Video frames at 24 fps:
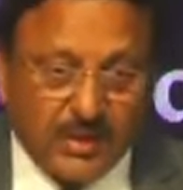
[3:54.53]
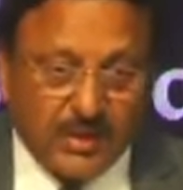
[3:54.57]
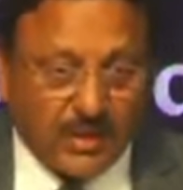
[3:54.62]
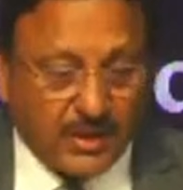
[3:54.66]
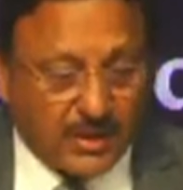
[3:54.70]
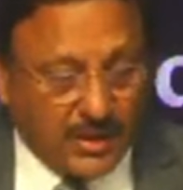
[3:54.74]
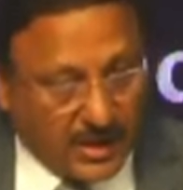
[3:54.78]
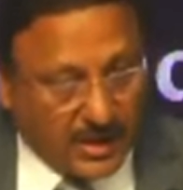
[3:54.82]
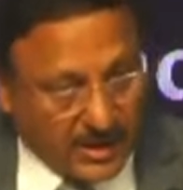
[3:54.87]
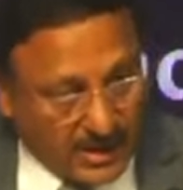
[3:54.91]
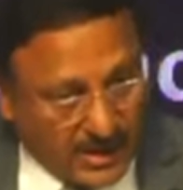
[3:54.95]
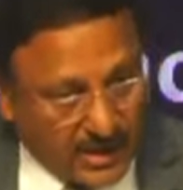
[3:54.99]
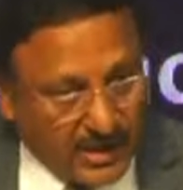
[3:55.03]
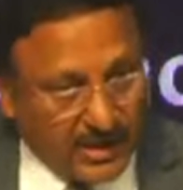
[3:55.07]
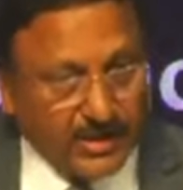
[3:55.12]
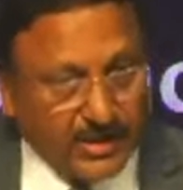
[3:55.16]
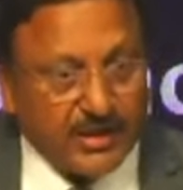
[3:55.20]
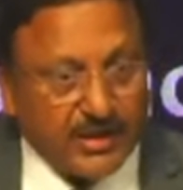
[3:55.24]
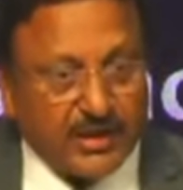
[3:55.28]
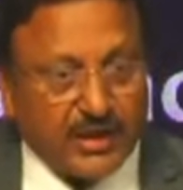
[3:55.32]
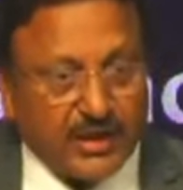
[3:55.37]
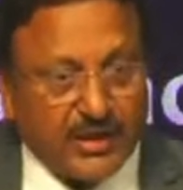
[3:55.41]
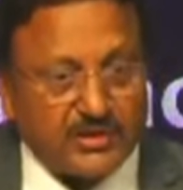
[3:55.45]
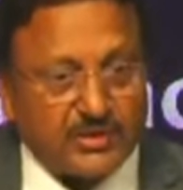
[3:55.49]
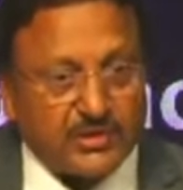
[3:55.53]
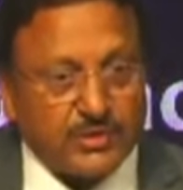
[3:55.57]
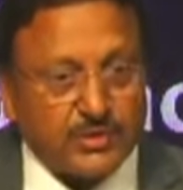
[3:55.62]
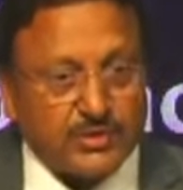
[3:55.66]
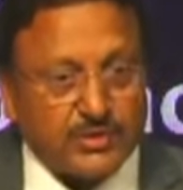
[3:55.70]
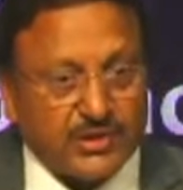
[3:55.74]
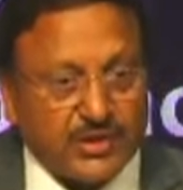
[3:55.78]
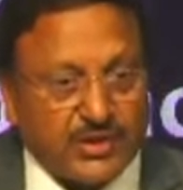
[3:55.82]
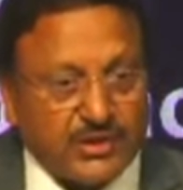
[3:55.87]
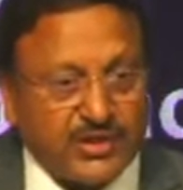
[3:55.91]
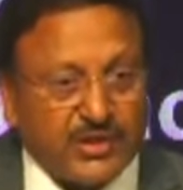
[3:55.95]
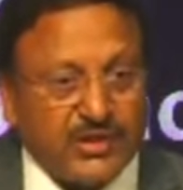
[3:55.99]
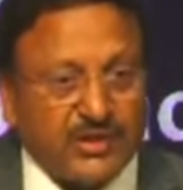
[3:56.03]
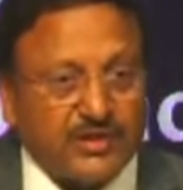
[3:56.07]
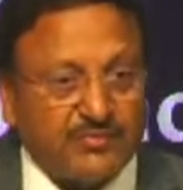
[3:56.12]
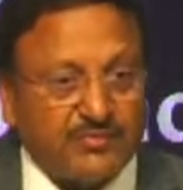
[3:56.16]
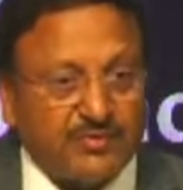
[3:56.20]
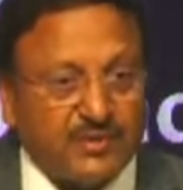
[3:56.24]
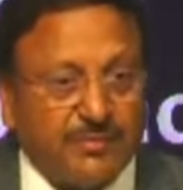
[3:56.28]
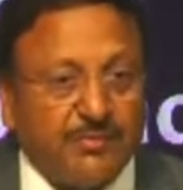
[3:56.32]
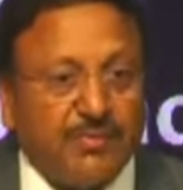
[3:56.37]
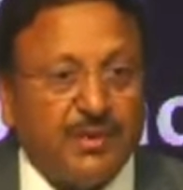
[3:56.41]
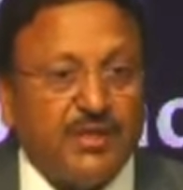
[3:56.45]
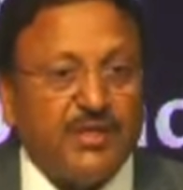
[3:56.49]
Again, needless to say that if
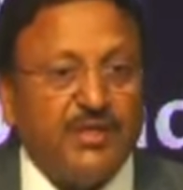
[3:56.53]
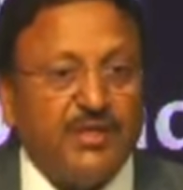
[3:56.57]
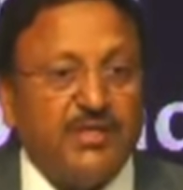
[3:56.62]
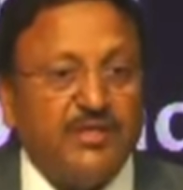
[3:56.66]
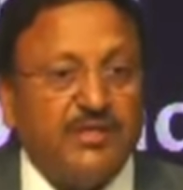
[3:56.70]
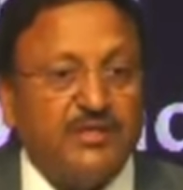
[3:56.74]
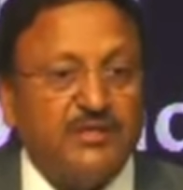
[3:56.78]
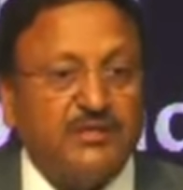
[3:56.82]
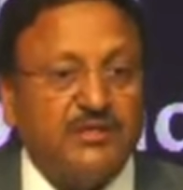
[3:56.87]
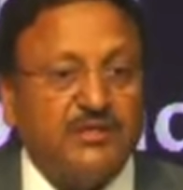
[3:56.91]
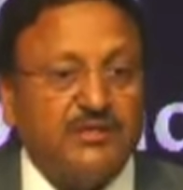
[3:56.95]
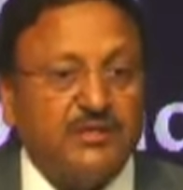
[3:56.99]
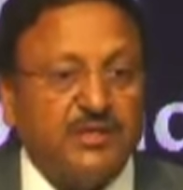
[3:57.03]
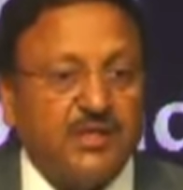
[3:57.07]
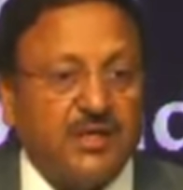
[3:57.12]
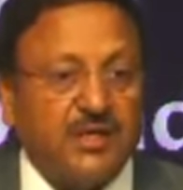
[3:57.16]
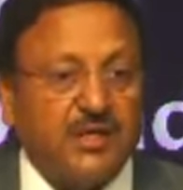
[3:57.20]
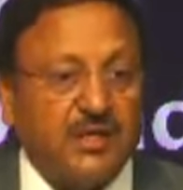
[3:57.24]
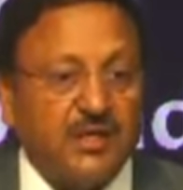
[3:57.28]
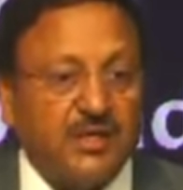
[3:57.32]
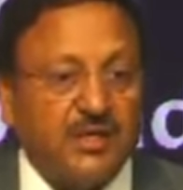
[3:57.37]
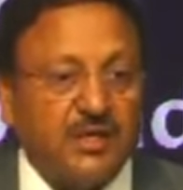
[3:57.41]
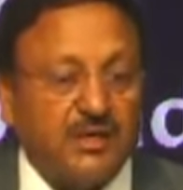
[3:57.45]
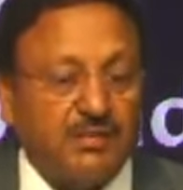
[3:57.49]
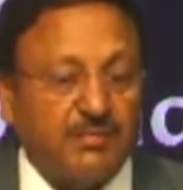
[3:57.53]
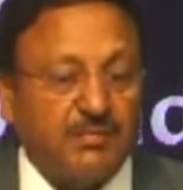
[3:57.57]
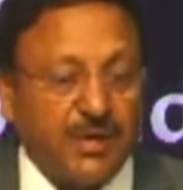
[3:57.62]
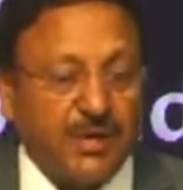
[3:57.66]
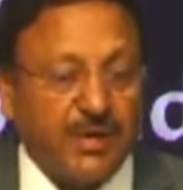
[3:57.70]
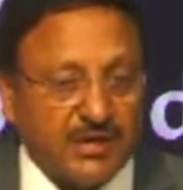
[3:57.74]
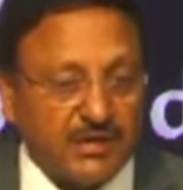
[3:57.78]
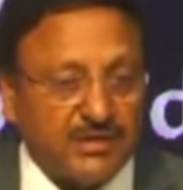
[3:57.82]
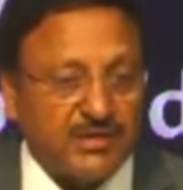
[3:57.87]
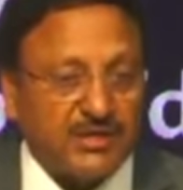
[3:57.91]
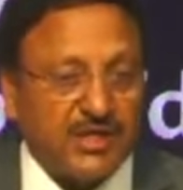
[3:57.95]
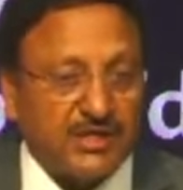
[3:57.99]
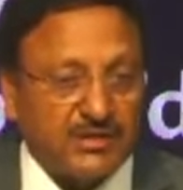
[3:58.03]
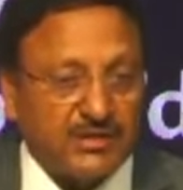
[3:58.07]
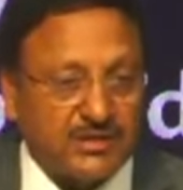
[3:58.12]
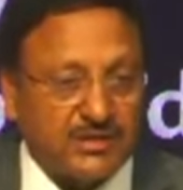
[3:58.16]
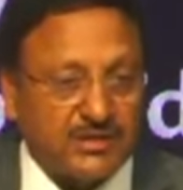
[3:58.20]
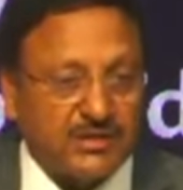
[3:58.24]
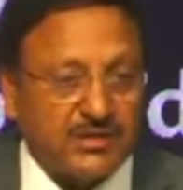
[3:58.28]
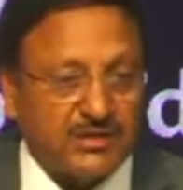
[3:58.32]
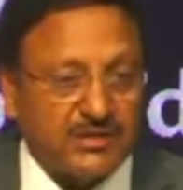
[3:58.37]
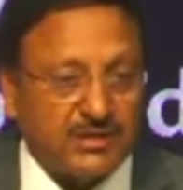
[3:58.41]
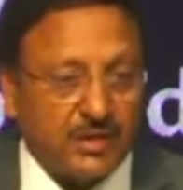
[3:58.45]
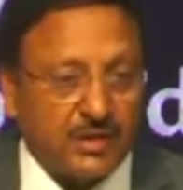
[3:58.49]
somebody has, by chance,
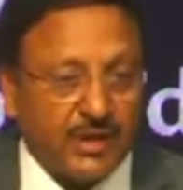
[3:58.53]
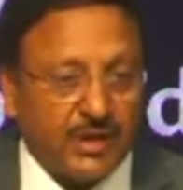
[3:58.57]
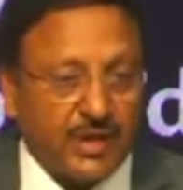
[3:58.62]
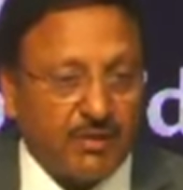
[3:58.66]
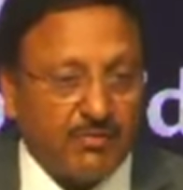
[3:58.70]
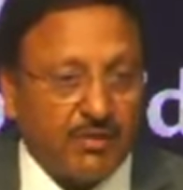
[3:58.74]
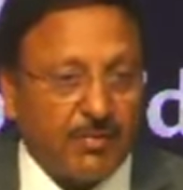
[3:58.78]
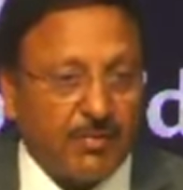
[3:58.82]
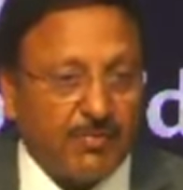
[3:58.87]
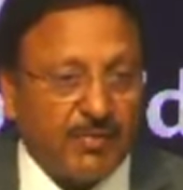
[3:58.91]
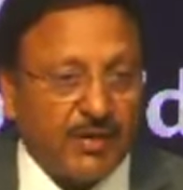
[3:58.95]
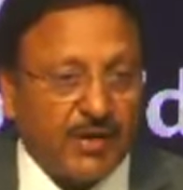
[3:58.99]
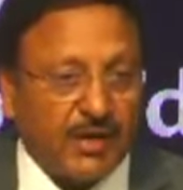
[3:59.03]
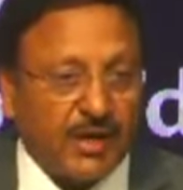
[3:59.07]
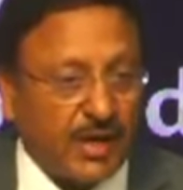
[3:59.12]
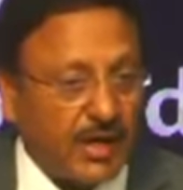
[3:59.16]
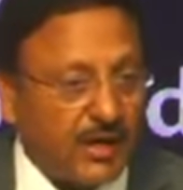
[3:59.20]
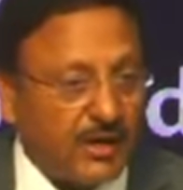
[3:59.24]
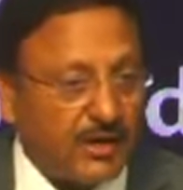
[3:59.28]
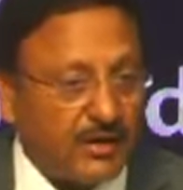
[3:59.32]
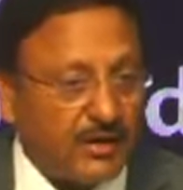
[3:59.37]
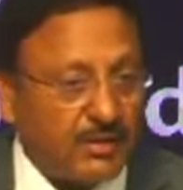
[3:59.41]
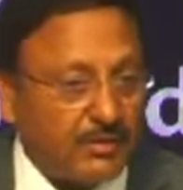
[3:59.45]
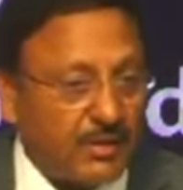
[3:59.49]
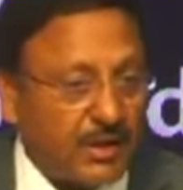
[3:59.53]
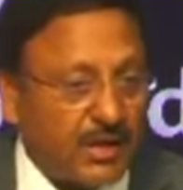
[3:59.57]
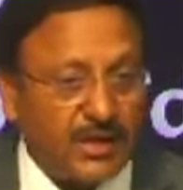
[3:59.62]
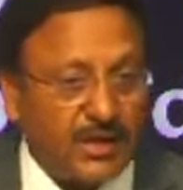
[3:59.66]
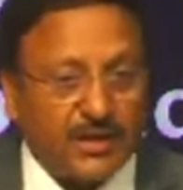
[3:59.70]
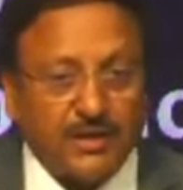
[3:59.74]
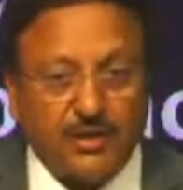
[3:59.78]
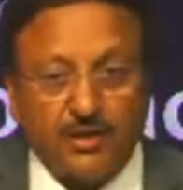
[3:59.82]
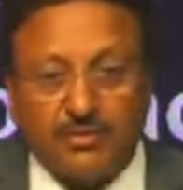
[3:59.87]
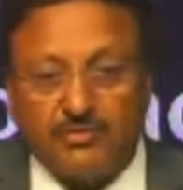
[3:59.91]
does not have Epic card, any of